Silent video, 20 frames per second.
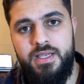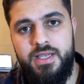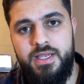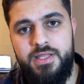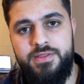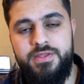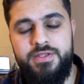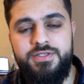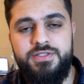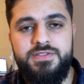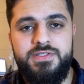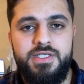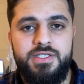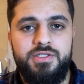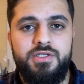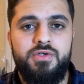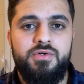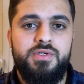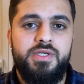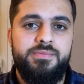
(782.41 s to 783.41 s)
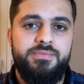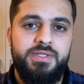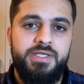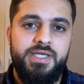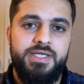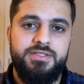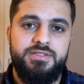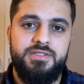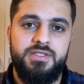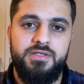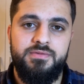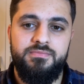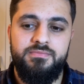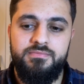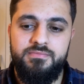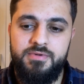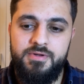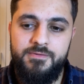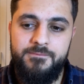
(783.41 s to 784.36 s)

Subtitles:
And then you say, no, let me get some